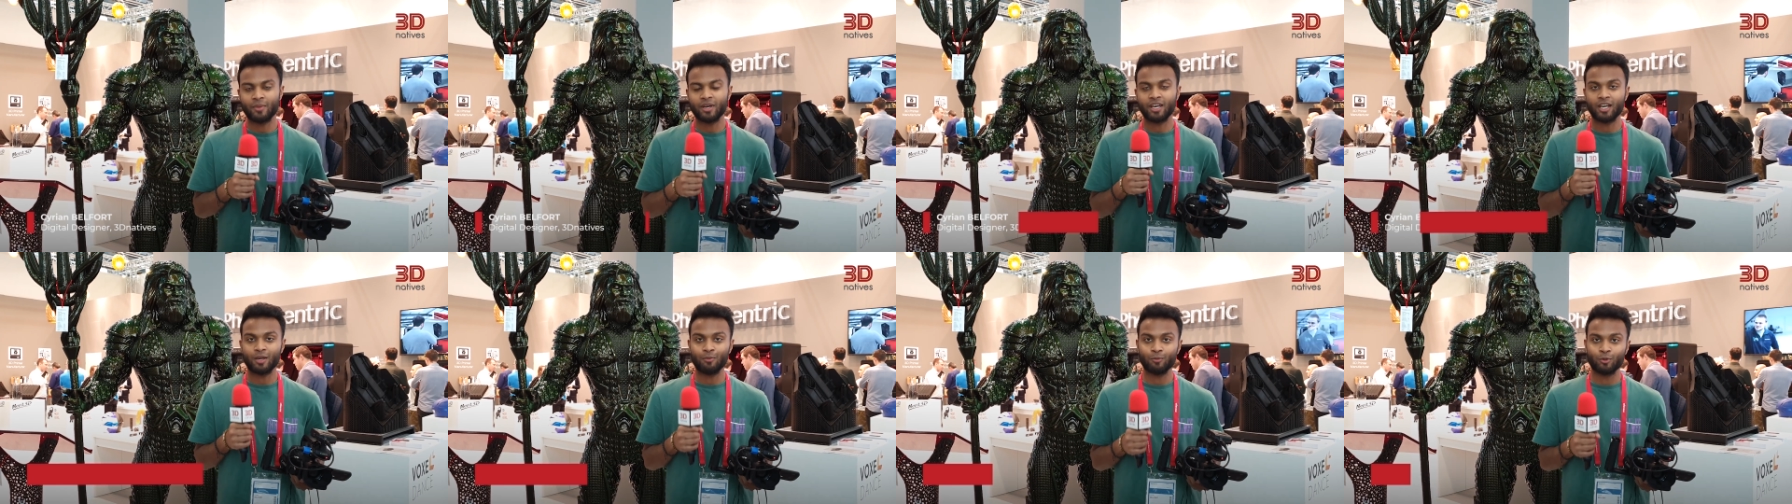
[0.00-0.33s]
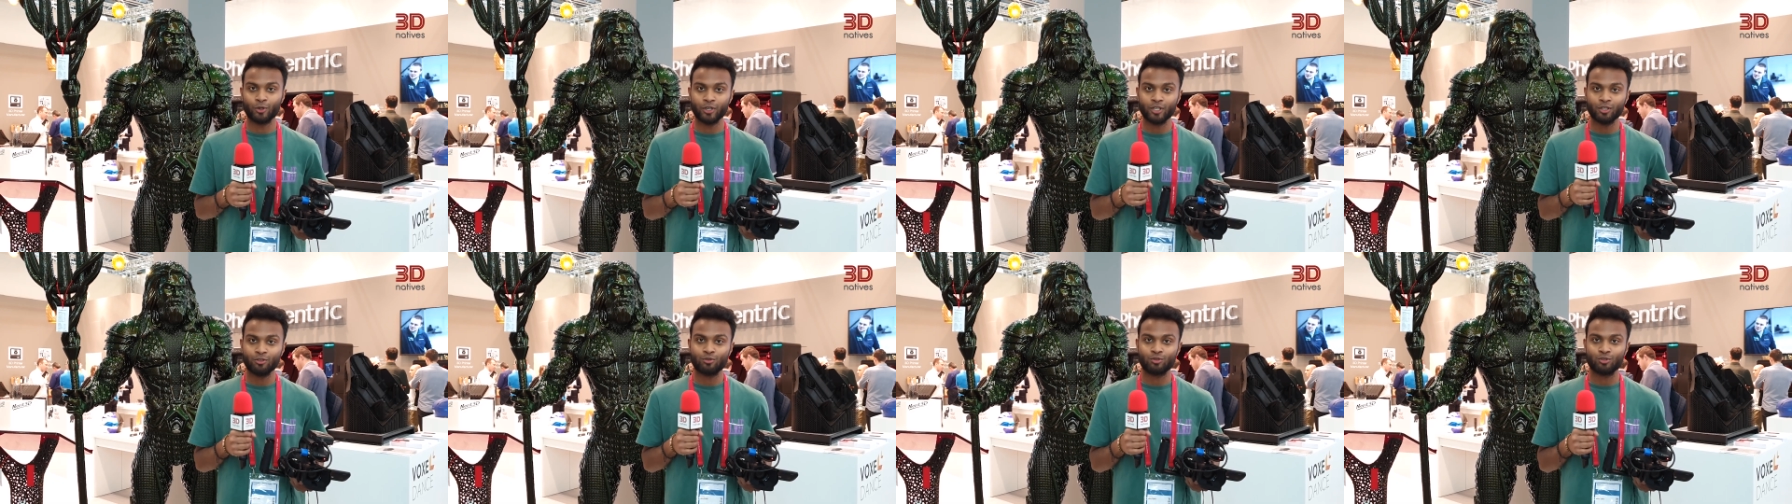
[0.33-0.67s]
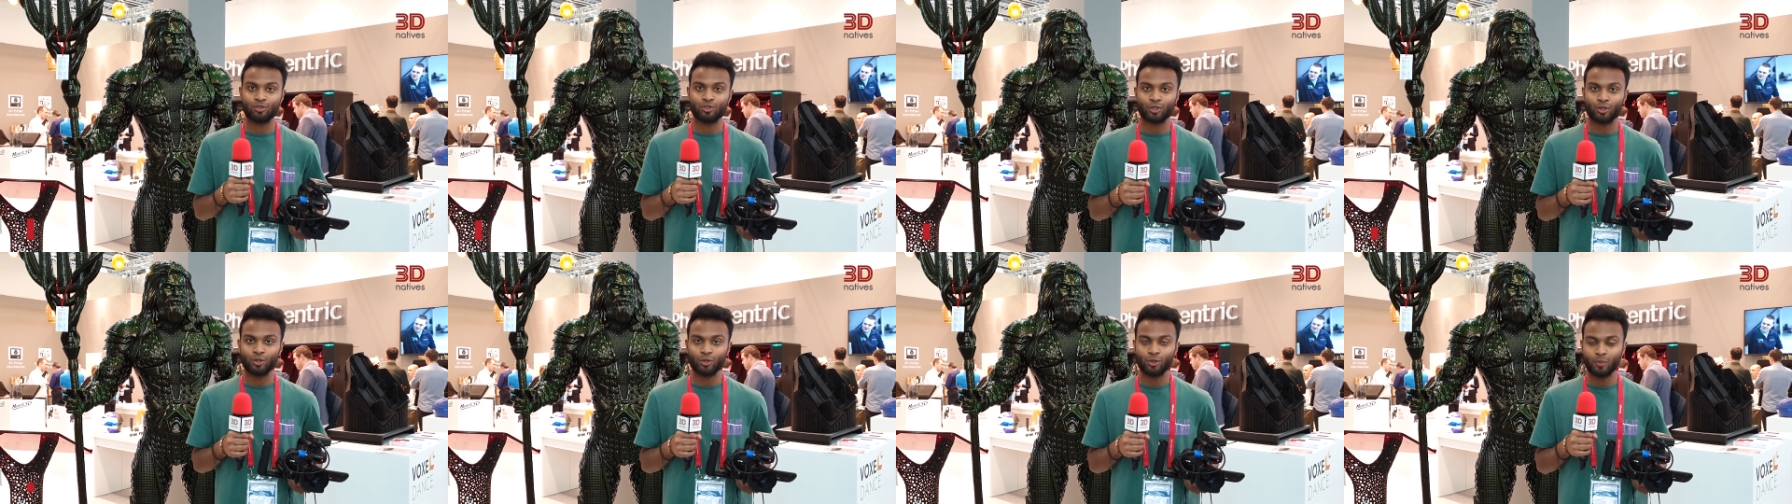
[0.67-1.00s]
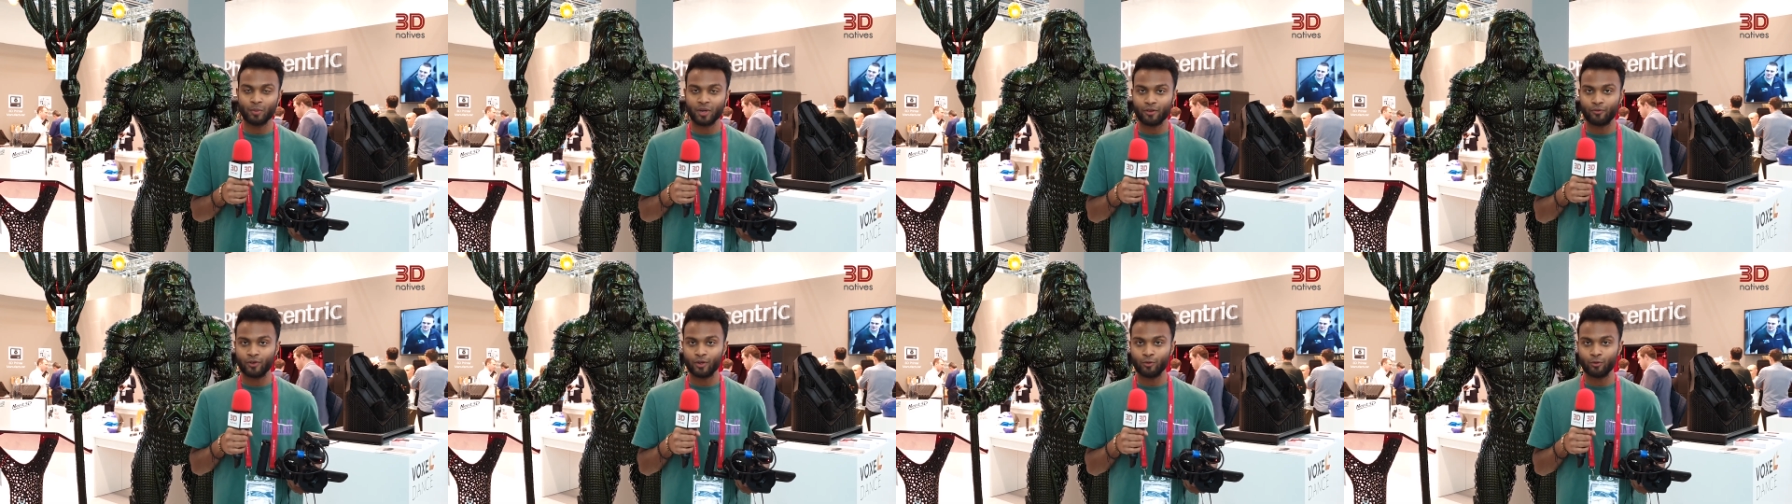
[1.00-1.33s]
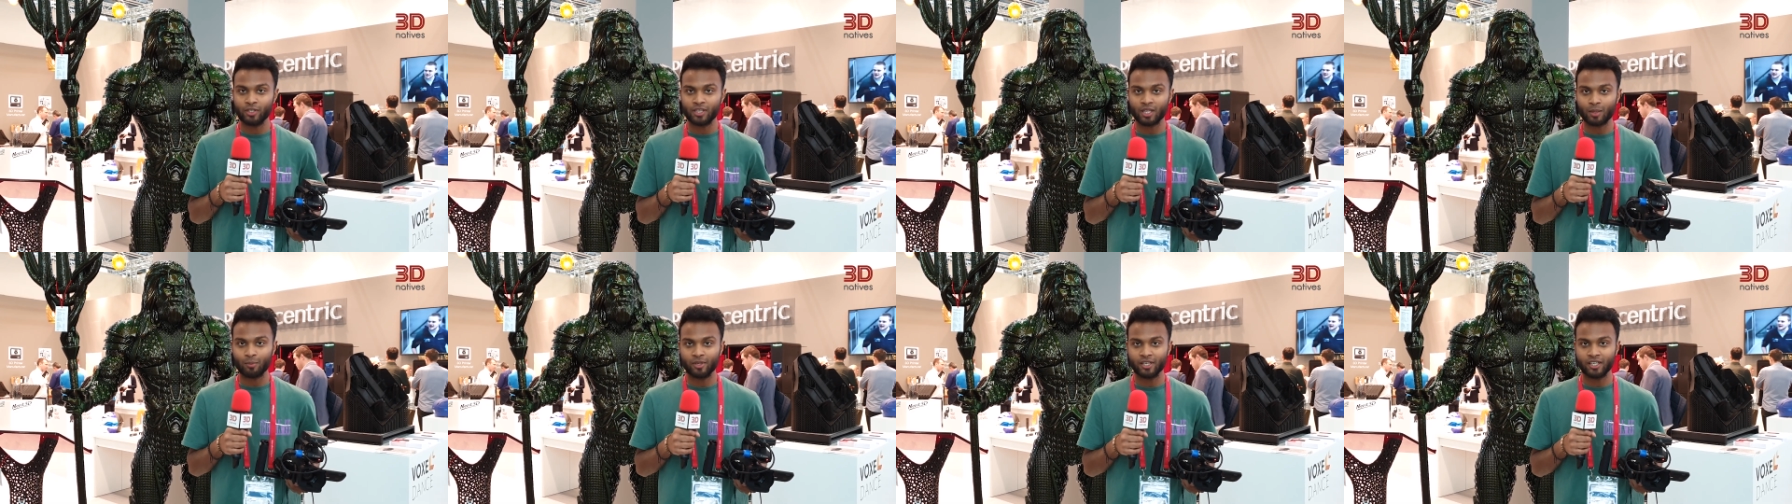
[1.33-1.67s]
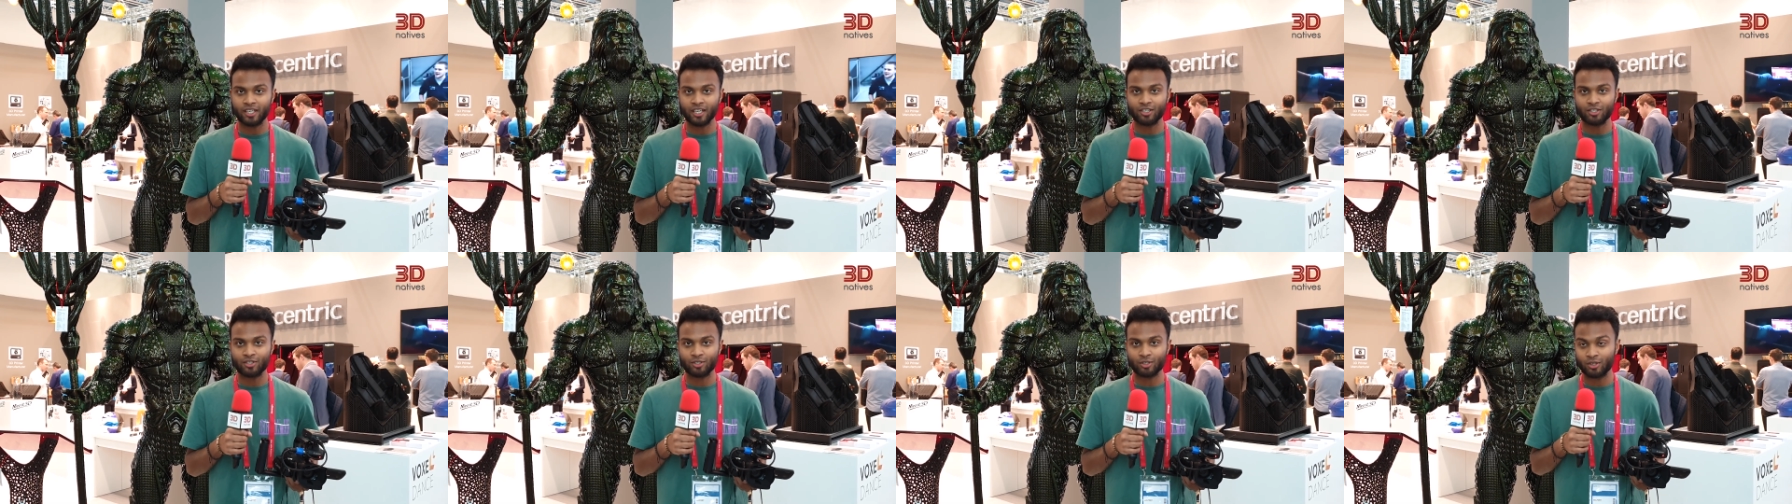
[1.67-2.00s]
I'm going to show you my favorite
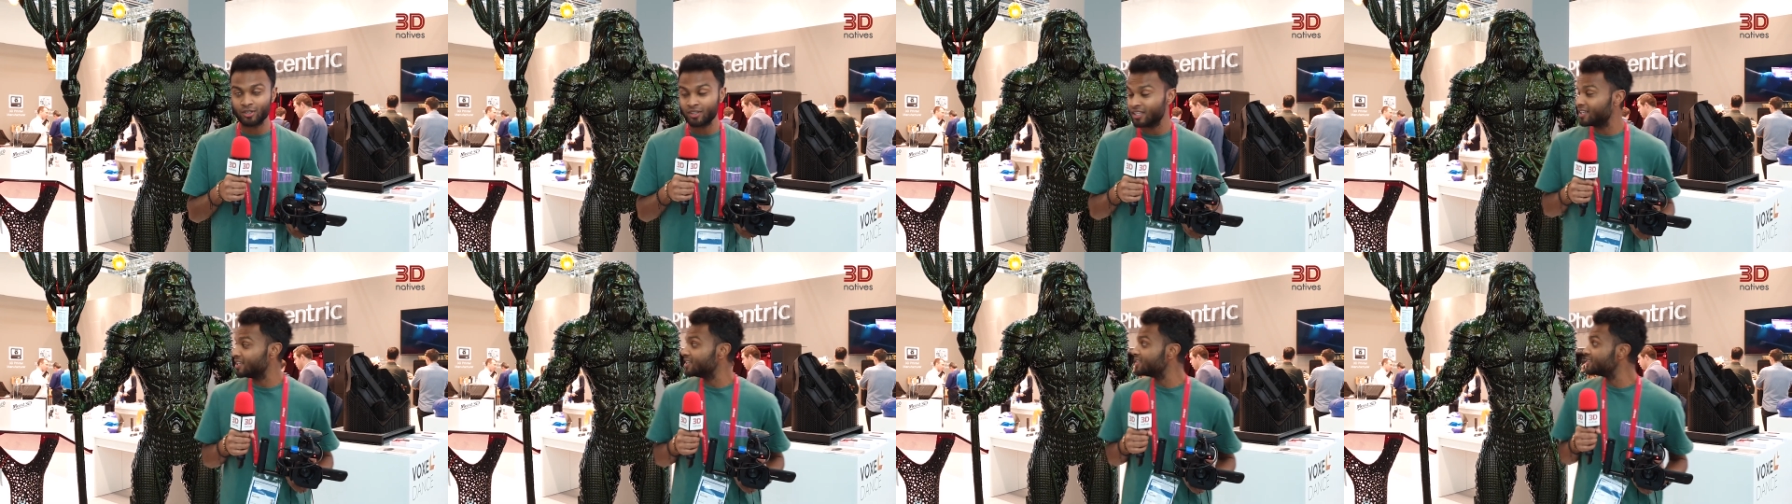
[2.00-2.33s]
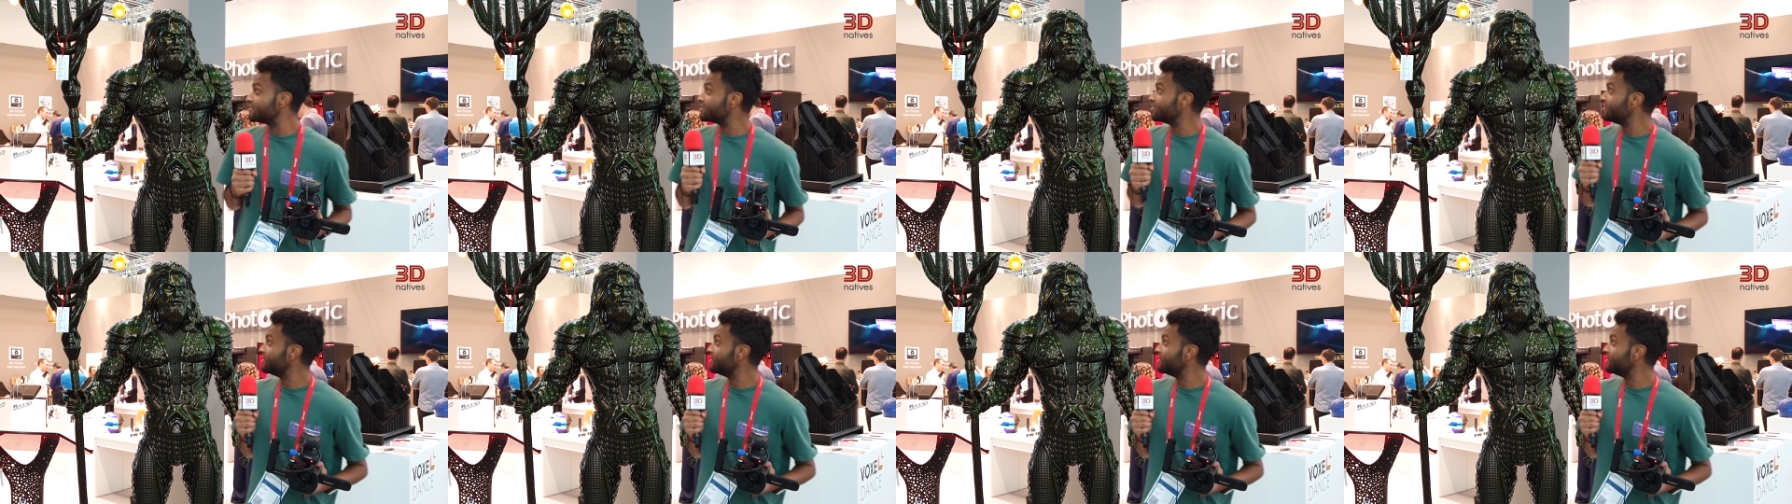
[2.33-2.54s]
application is the